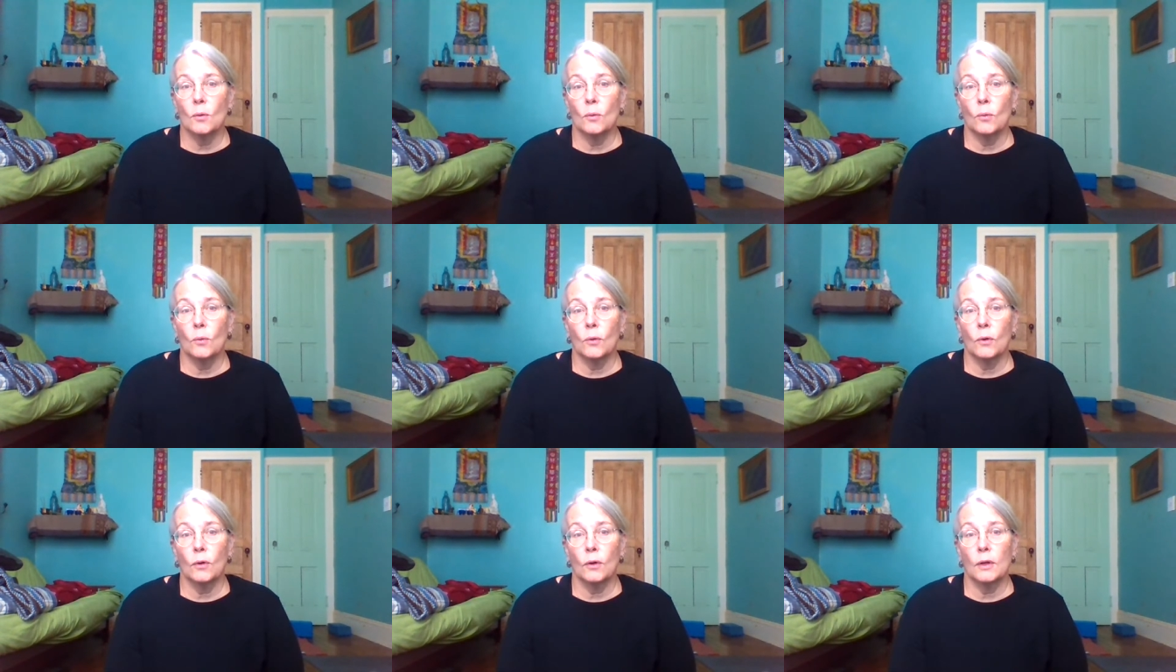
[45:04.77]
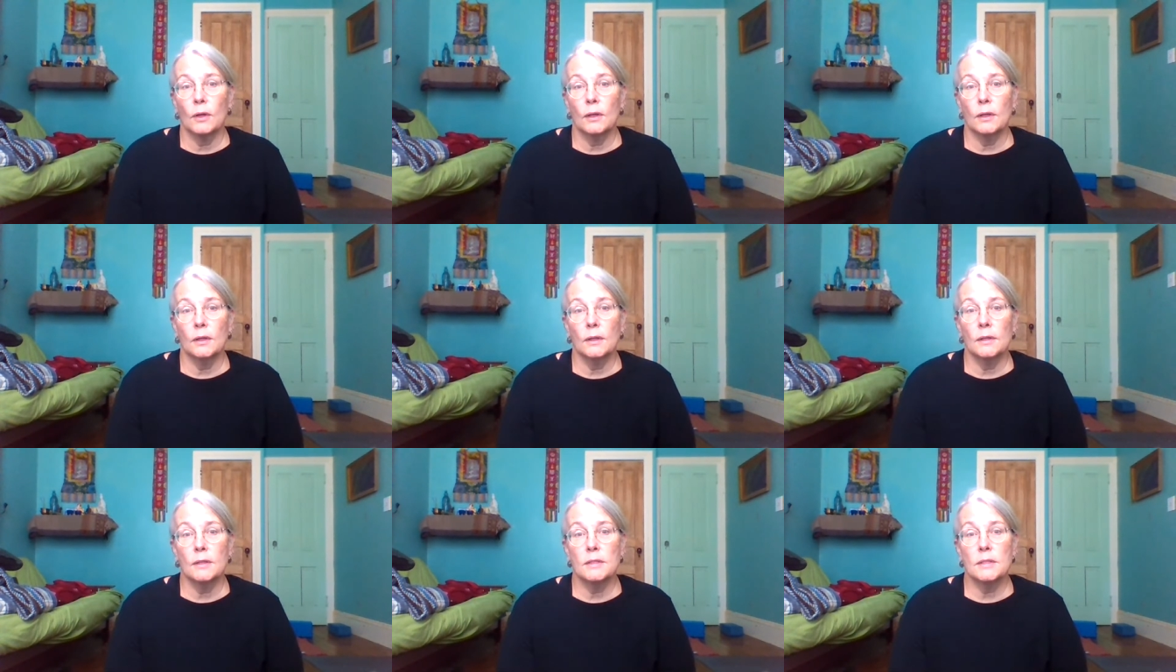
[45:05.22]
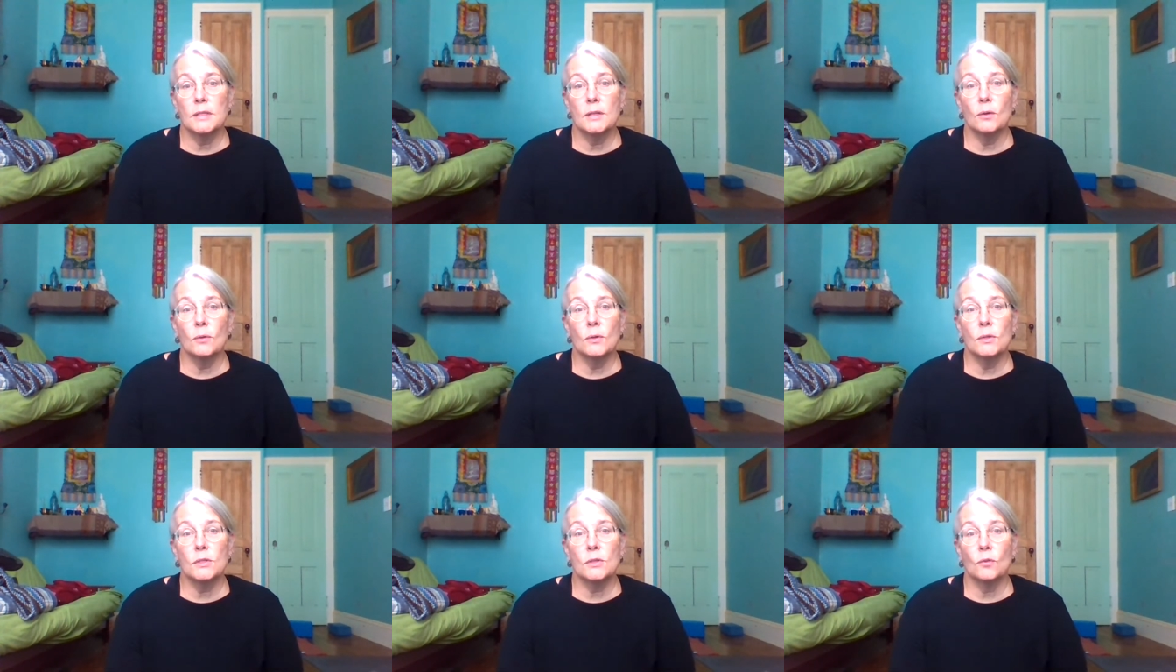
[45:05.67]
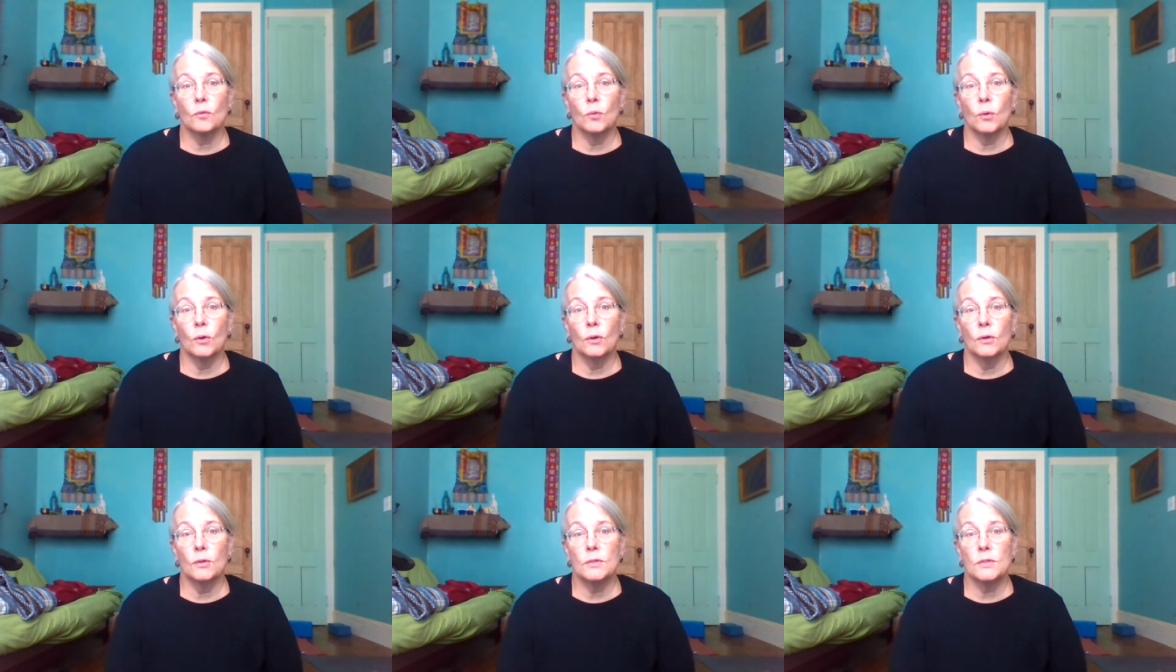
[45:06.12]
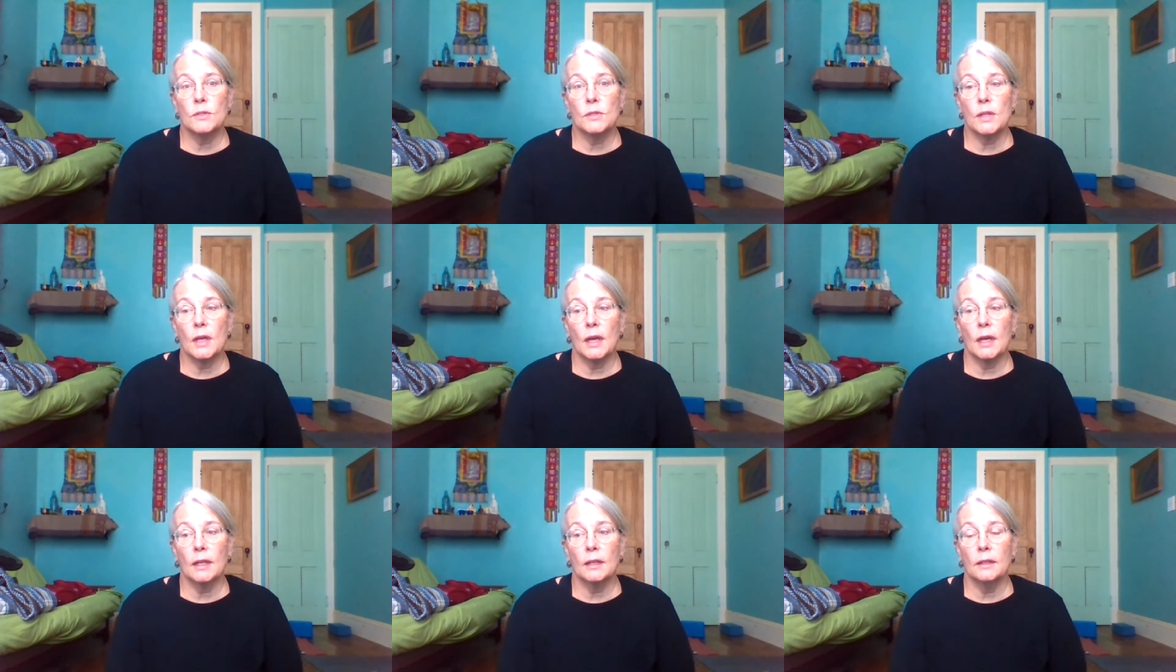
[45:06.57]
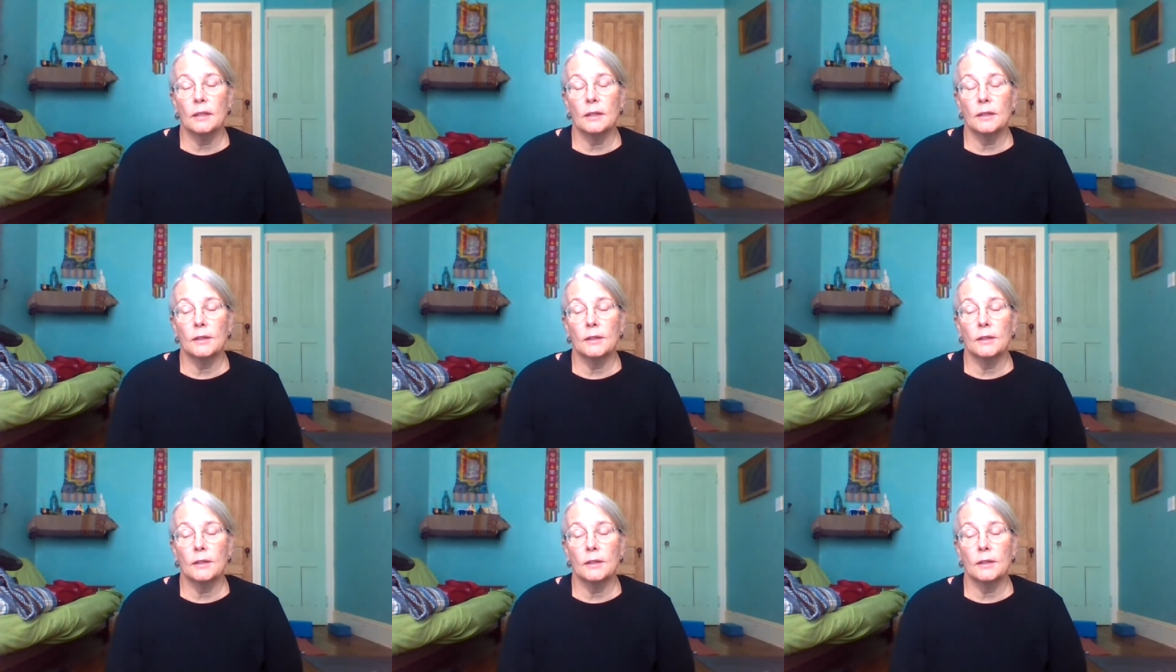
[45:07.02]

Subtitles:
or series of words that